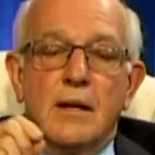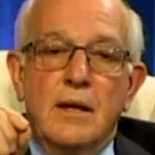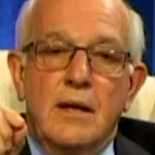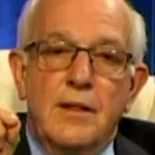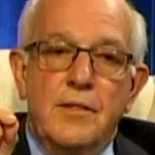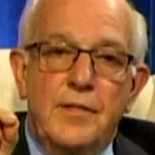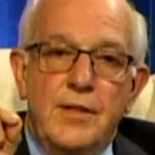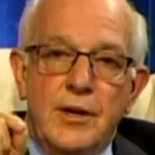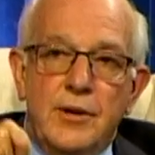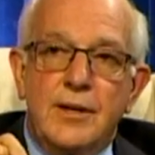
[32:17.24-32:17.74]

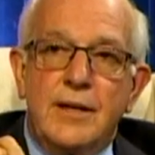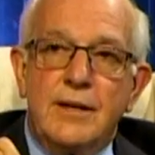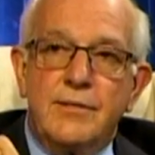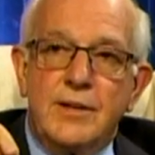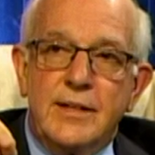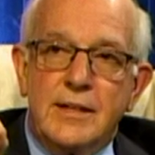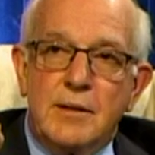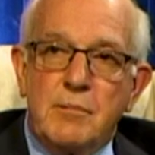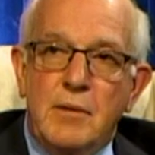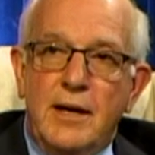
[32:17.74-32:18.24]
they're
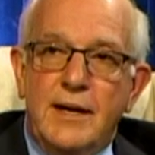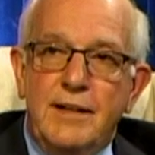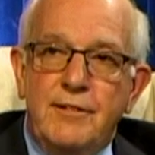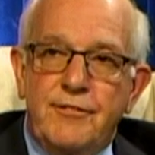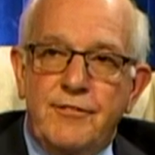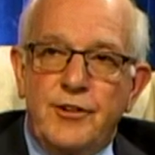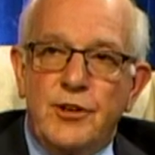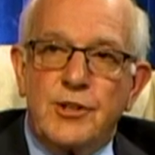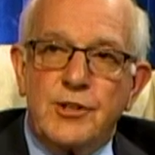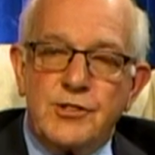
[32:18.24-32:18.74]
giving the money
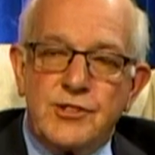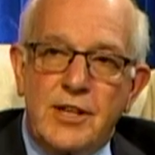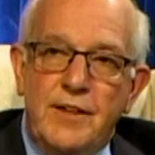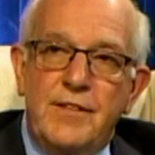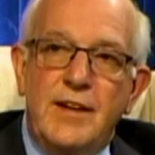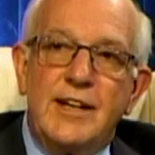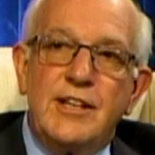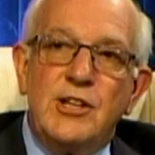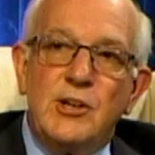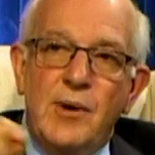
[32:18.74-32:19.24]
first, and
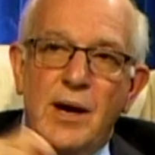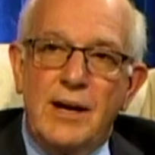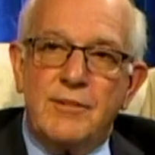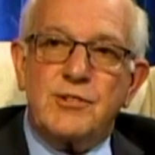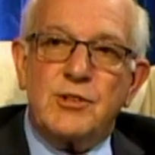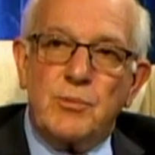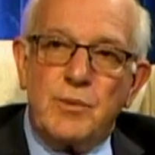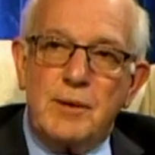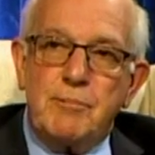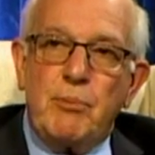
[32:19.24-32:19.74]
then you have
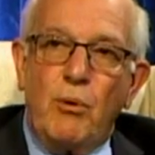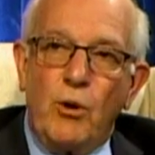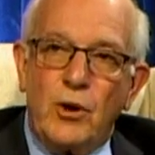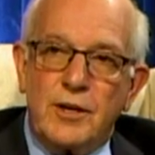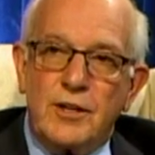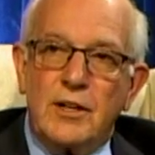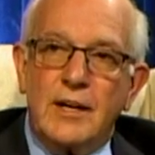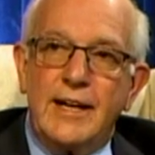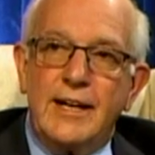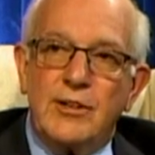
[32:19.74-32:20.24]
to
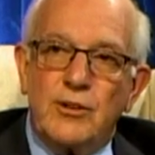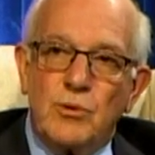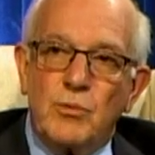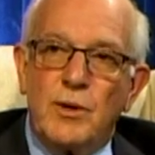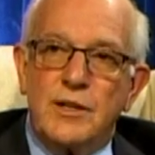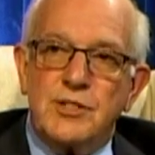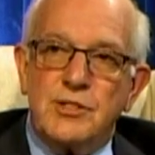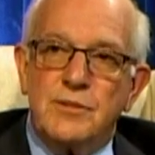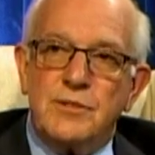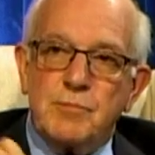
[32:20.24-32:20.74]
report later
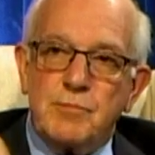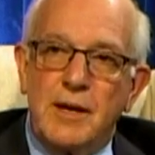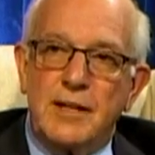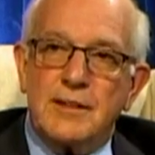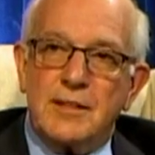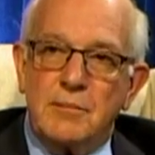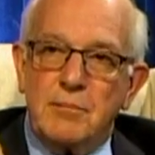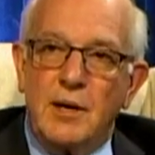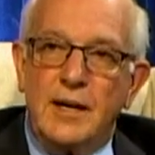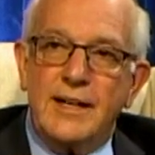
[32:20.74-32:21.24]
what you've spent
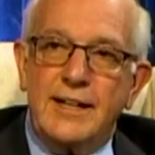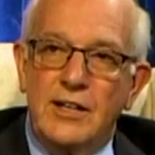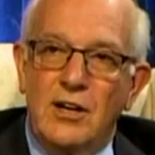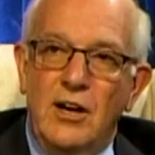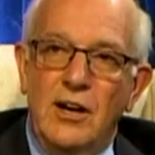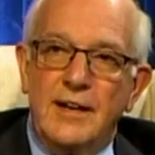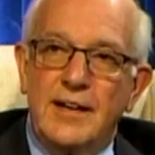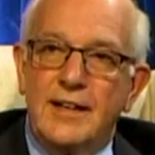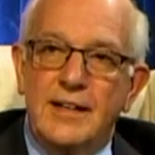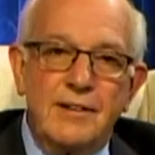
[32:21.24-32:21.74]
the money
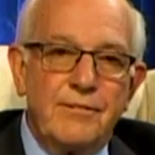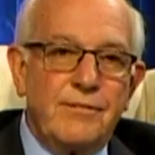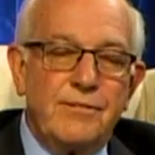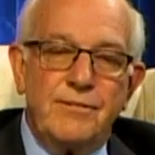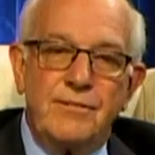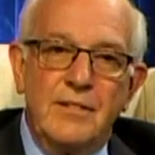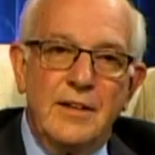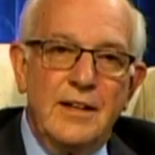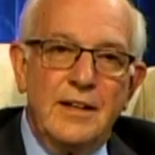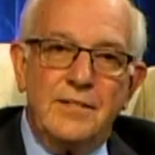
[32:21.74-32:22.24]
on, and if
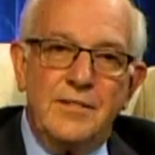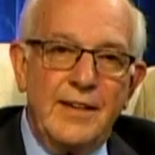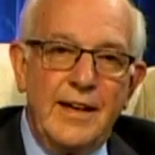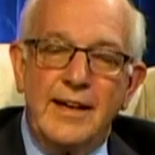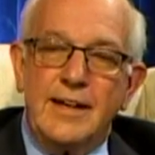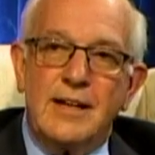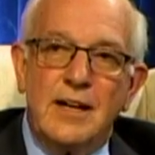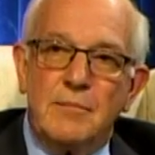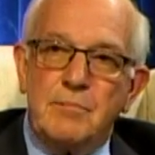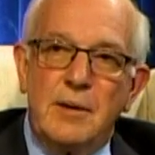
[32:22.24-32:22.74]
they
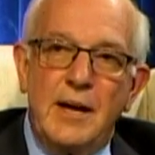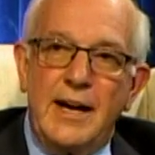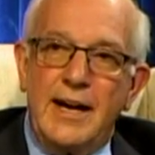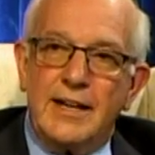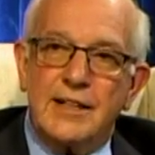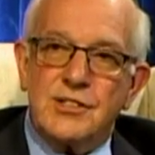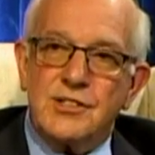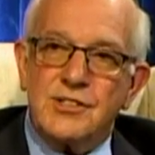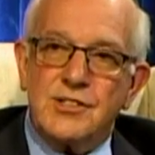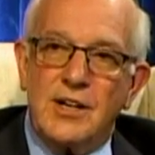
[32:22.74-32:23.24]
come back
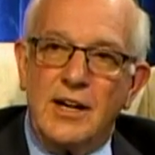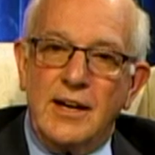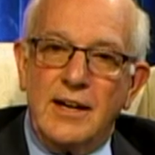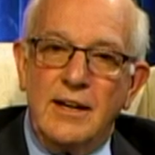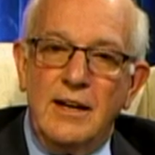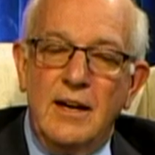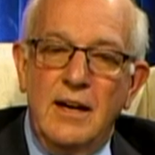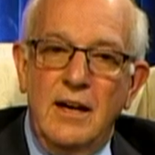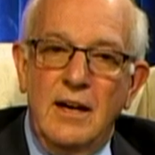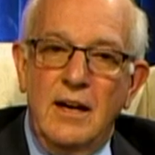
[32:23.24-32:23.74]
and say,
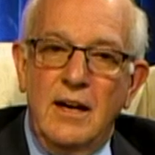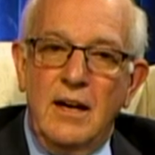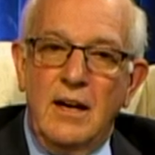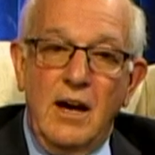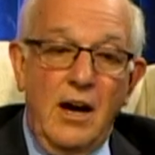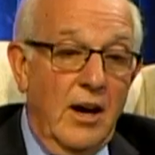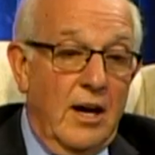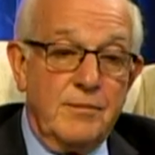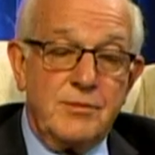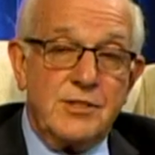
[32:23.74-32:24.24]

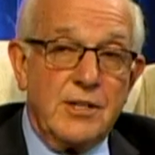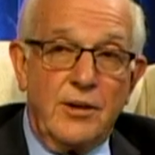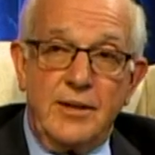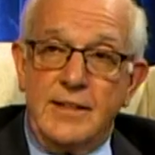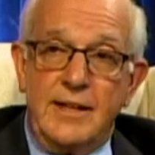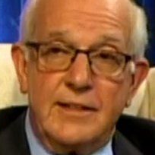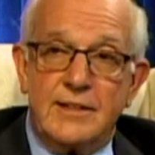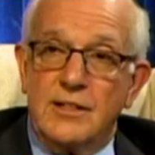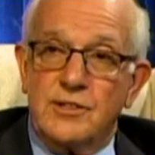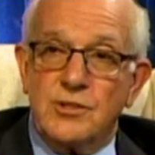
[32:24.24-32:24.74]
oh, I'm sorry,
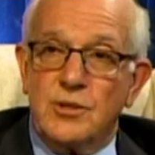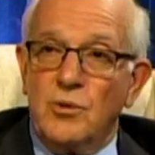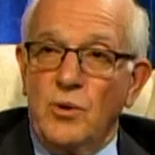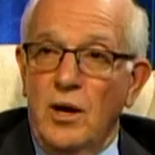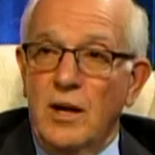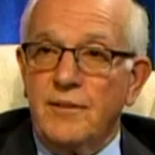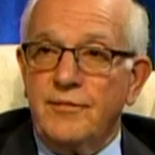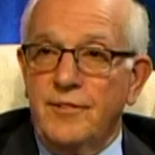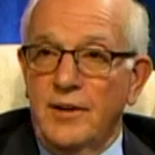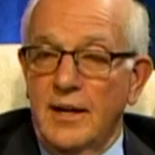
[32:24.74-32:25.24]
that doesn't
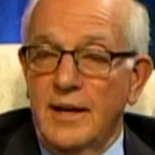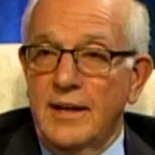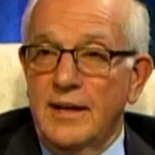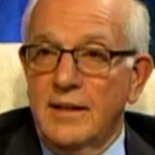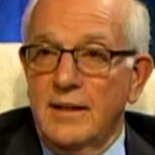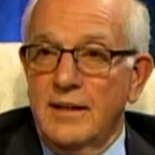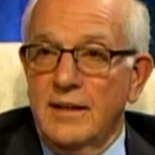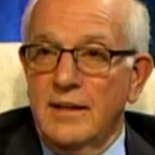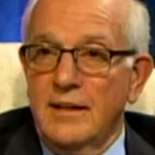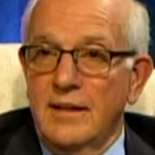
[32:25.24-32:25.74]
qualify,
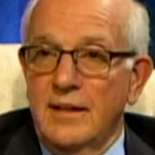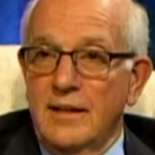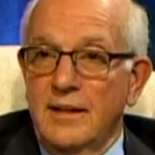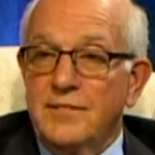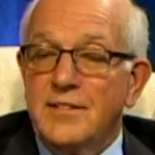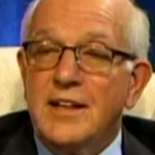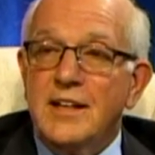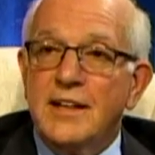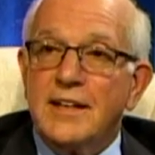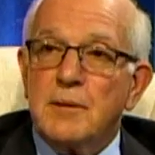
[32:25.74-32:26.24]

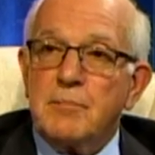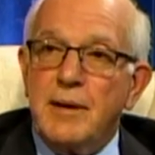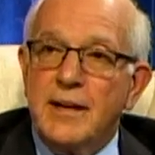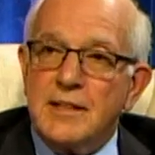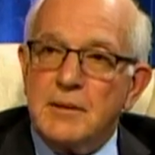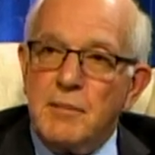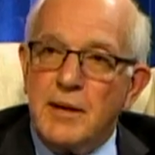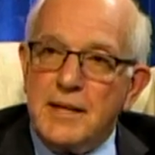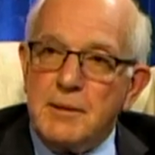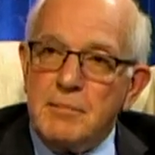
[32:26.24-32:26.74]
then you got to pay the
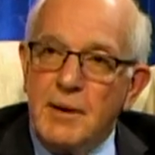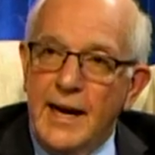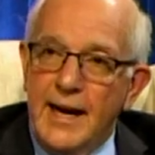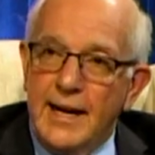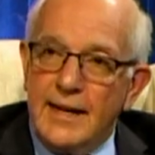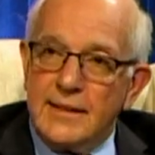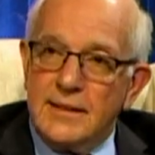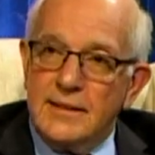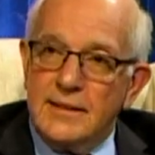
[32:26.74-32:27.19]
money back.